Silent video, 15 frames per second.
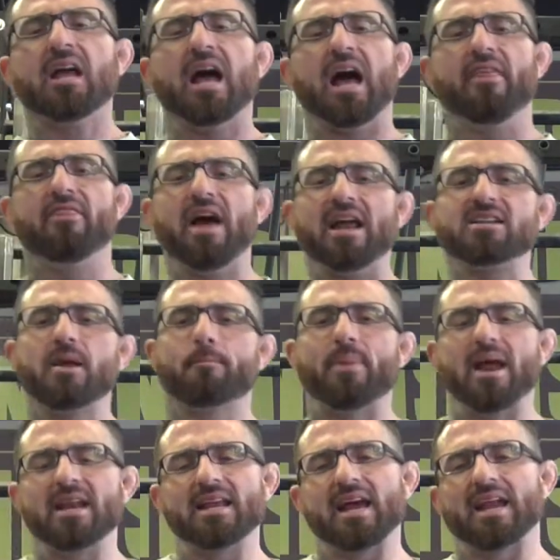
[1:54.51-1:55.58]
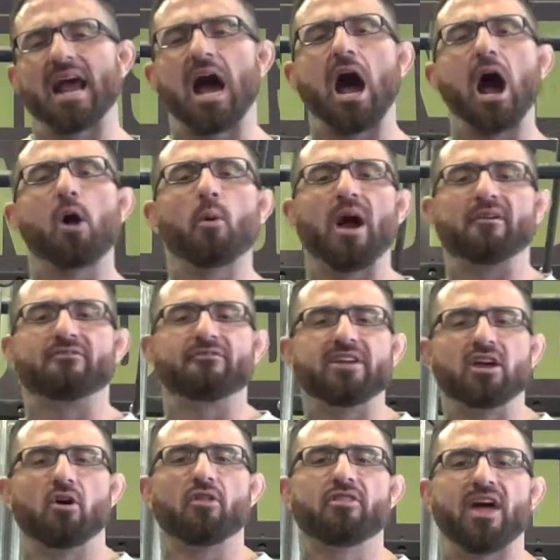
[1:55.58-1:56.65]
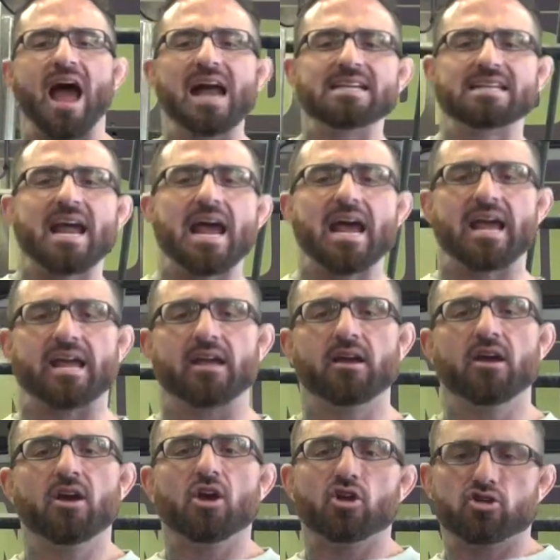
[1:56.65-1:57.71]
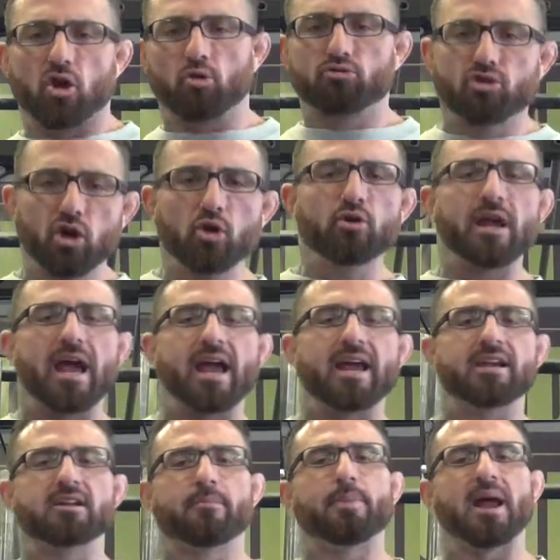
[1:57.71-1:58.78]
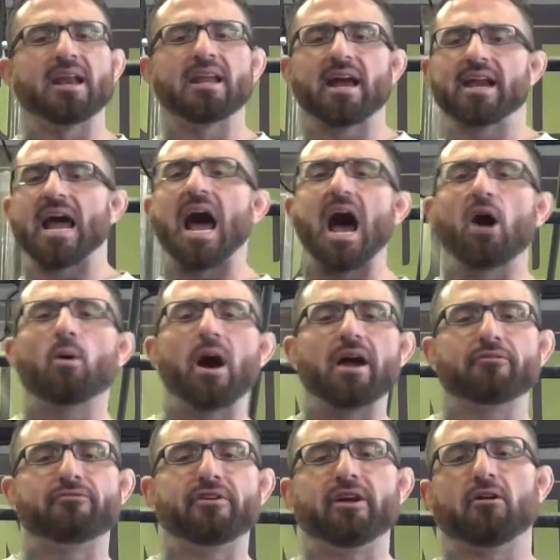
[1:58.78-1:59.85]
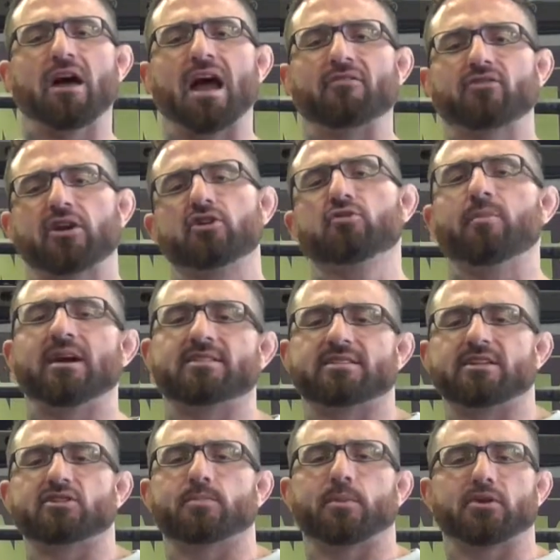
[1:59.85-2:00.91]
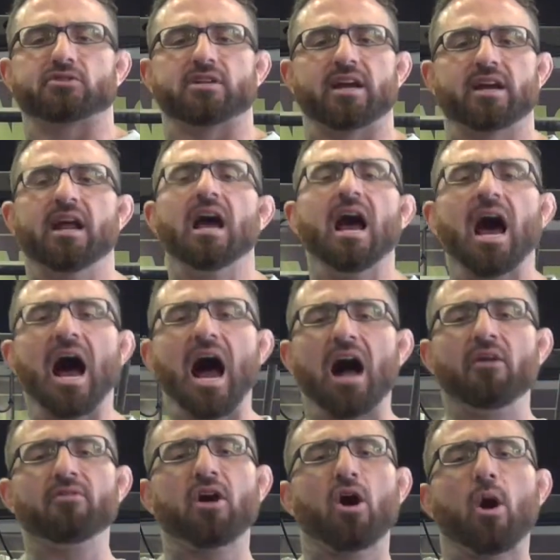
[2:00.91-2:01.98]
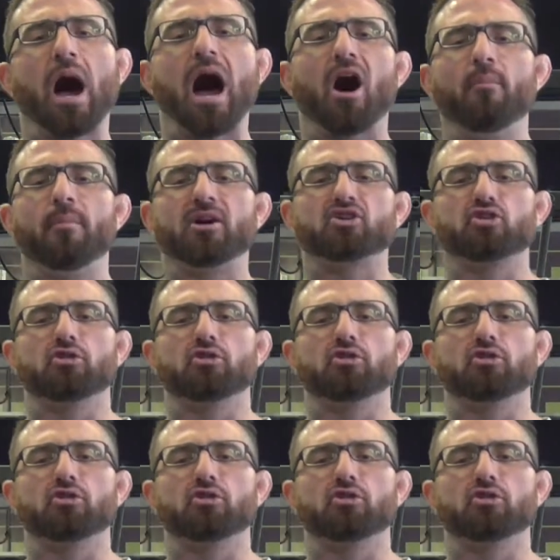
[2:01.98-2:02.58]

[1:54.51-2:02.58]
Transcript: and then depending on how I feel that day, so today, depending on how I feel after I do my 60%, I'll know how much